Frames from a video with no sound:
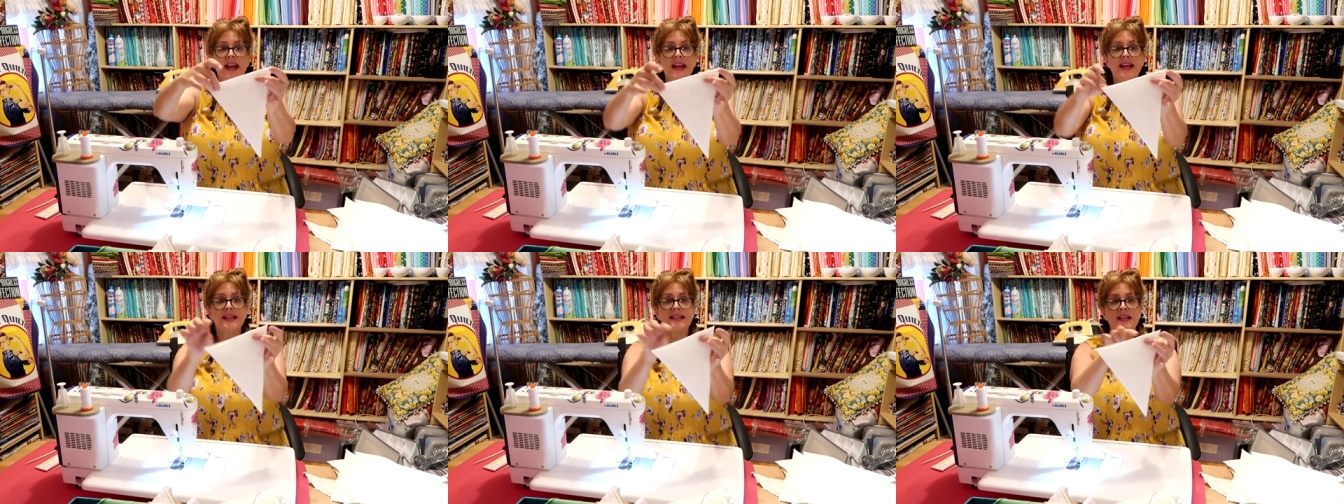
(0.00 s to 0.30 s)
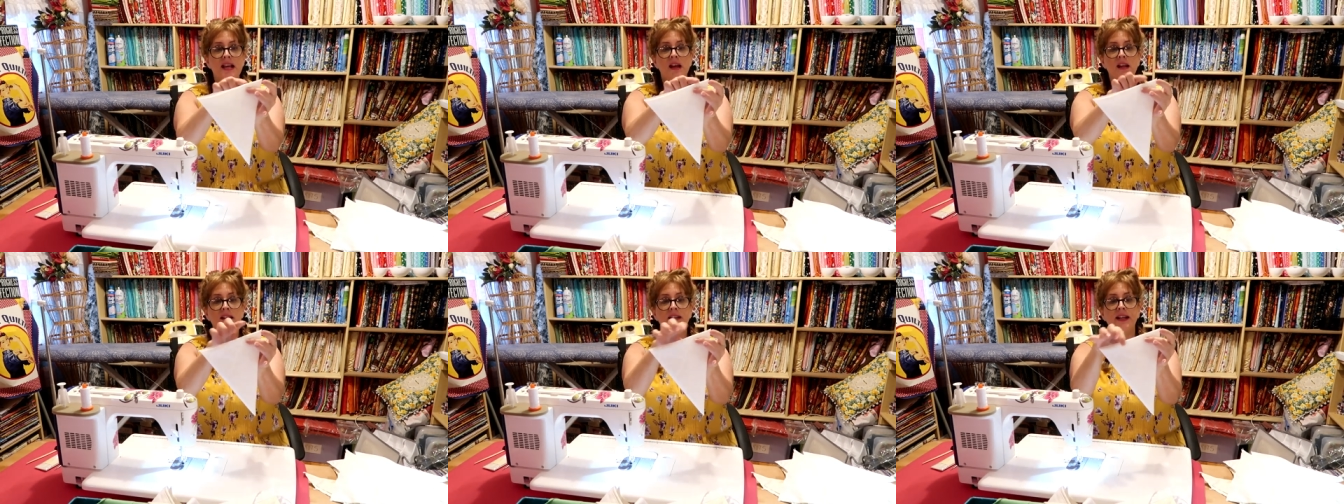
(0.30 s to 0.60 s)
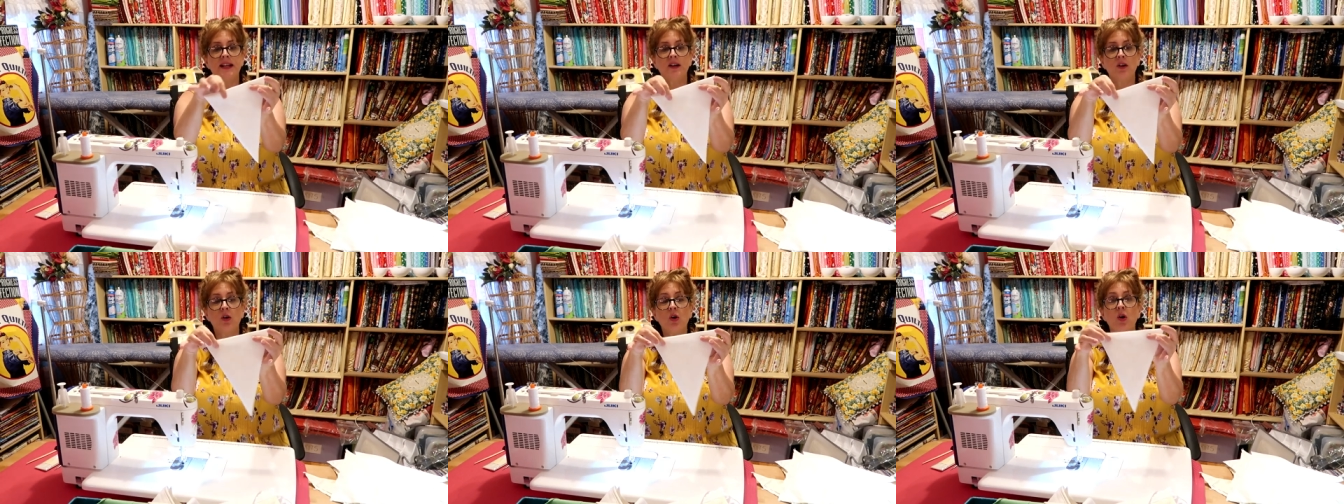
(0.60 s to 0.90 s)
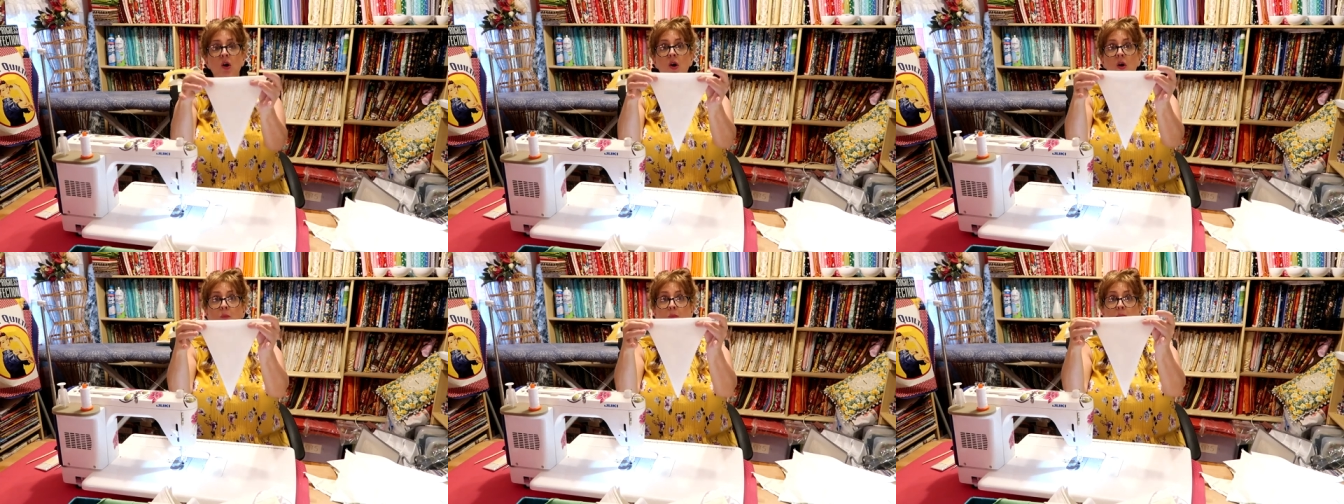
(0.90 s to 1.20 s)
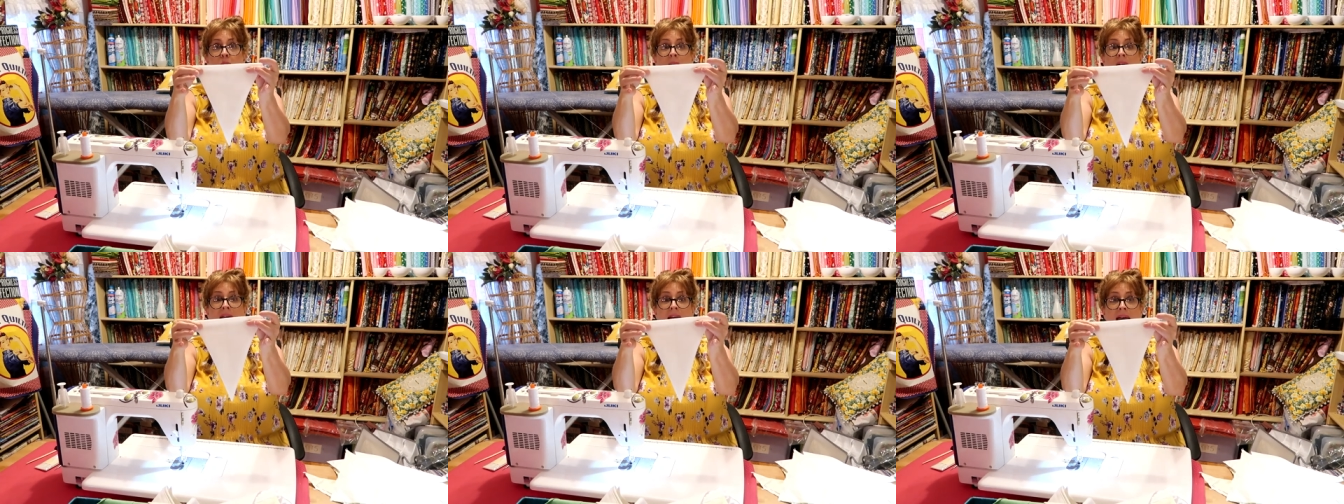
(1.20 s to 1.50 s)
is a little
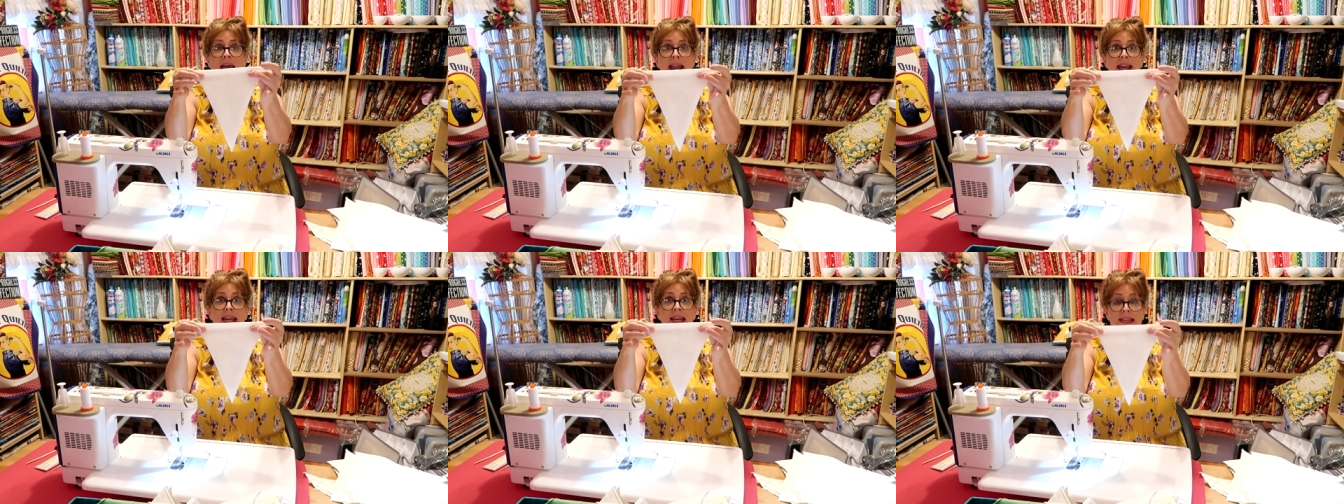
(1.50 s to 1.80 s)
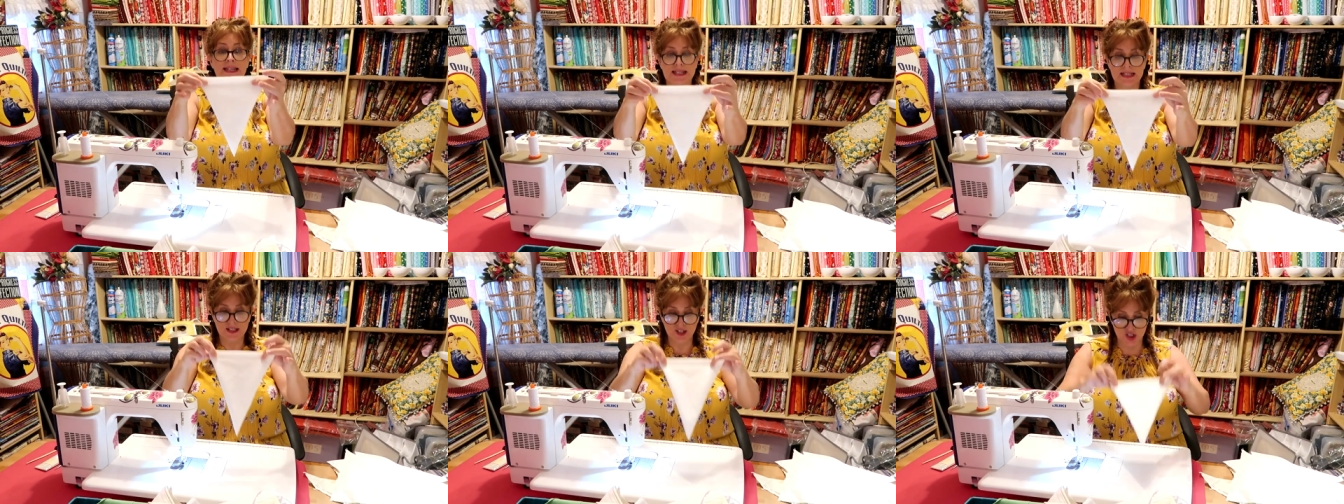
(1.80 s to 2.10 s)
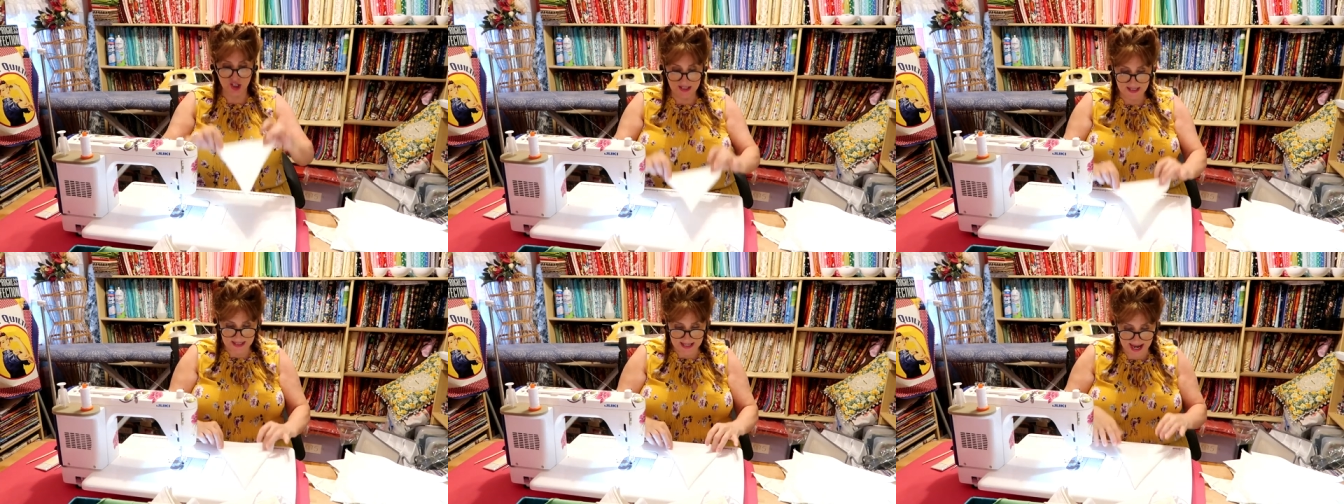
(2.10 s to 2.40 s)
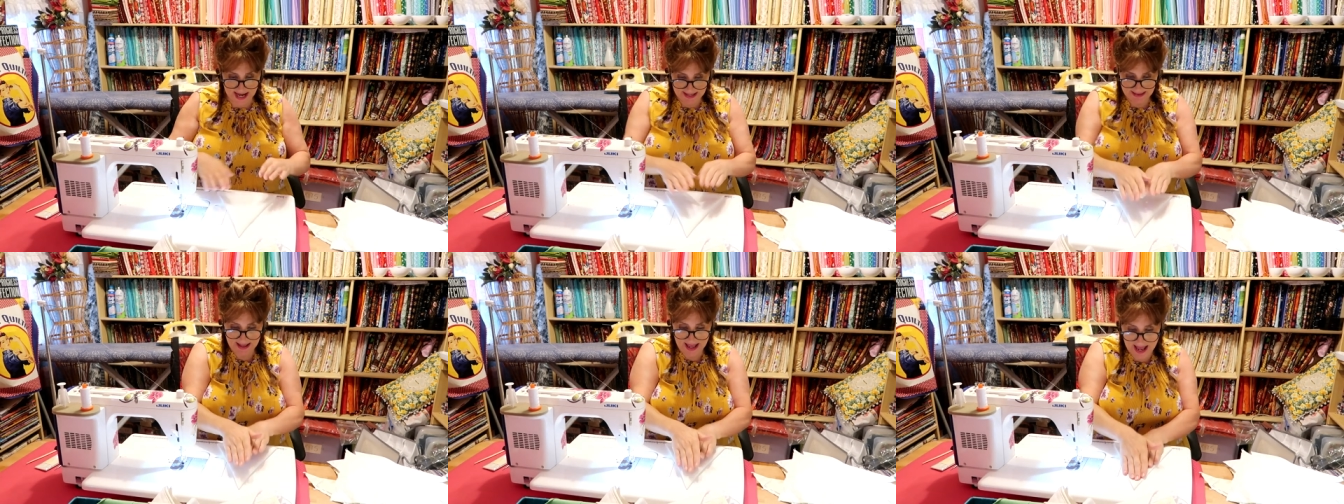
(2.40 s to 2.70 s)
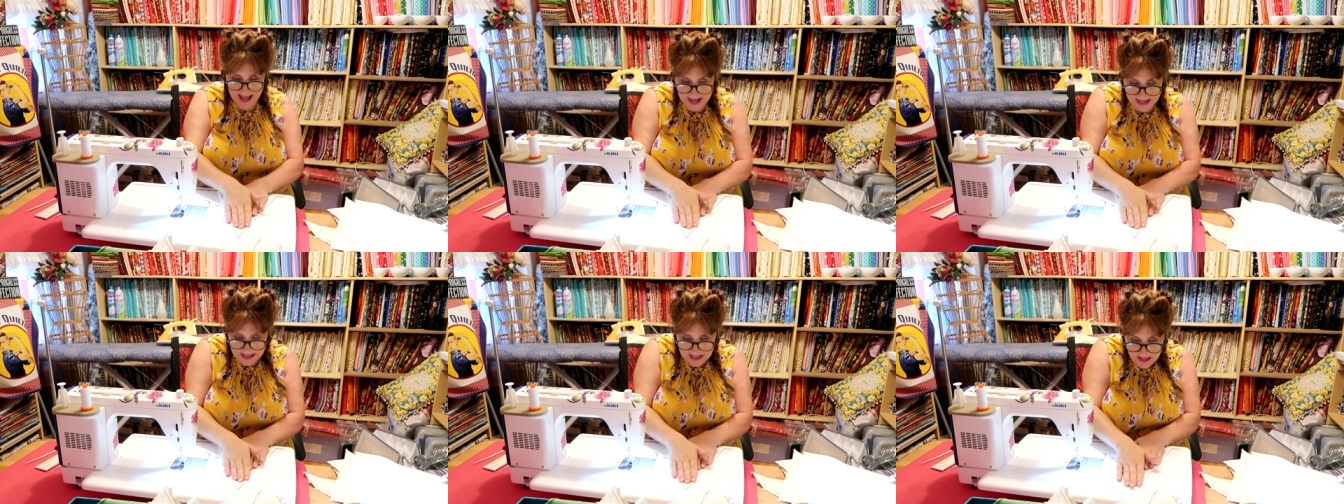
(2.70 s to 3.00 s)
pennant, just like
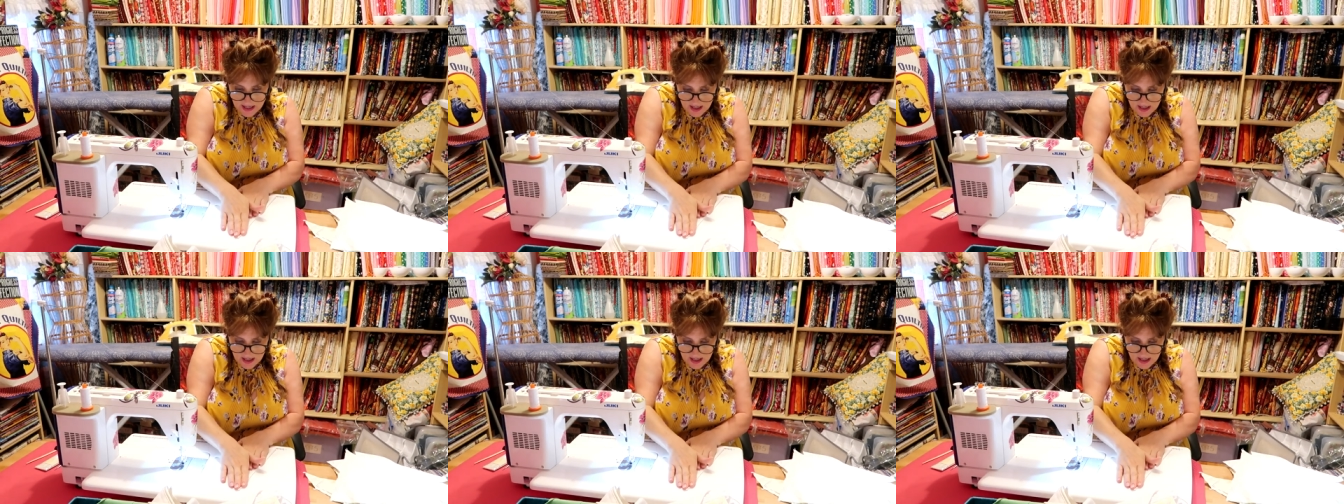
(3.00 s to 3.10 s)
that.